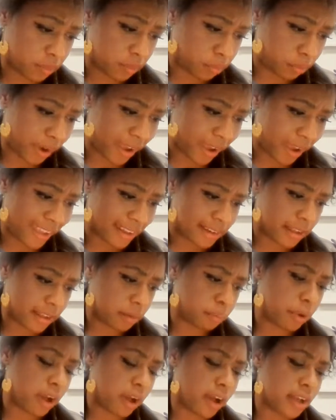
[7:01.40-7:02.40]
in bread
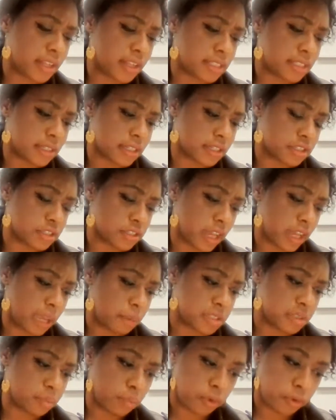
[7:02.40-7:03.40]
and pasta
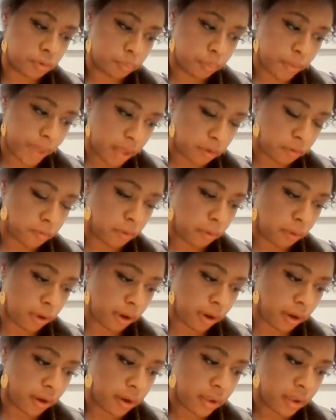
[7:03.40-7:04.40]
shapes, moon
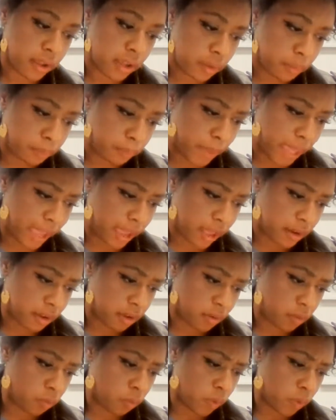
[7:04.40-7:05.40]
metaphor,
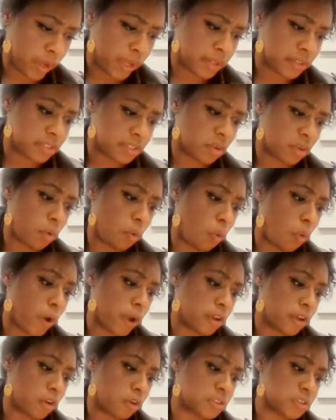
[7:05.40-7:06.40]
manna, wheat,
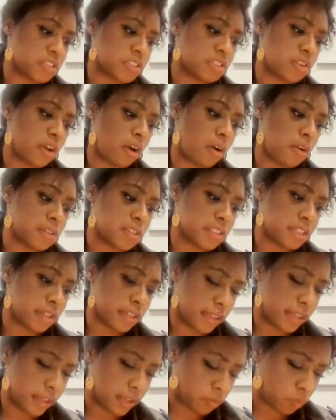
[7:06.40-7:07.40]
oil, salt,
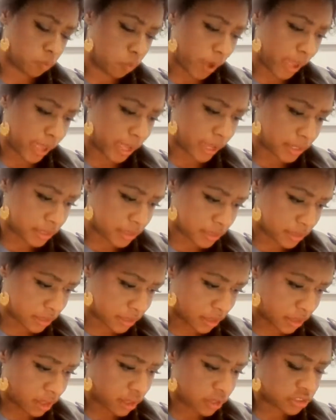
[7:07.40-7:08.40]
heat, weight,
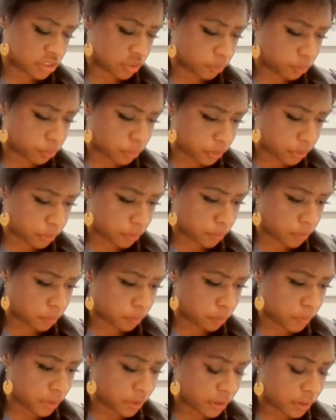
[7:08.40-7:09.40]
to
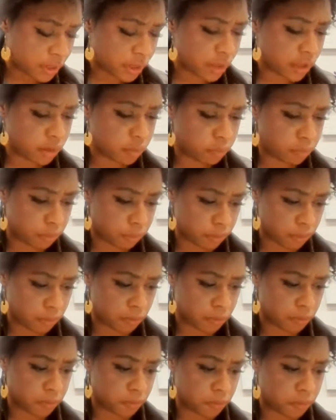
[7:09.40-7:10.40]
bloom and
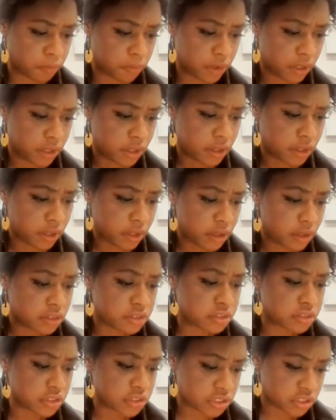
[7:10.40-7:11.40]
proof,
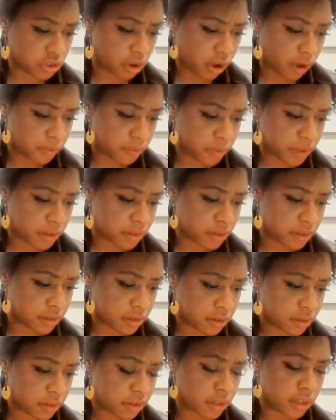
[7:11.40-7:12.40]
to
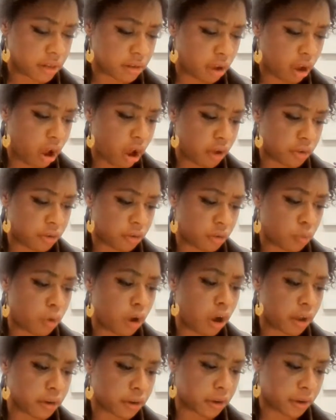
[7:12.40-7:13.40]
soften in hotter
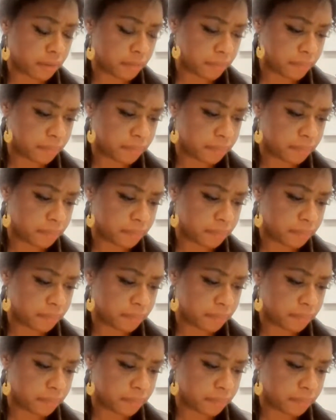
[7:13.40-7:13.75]
water.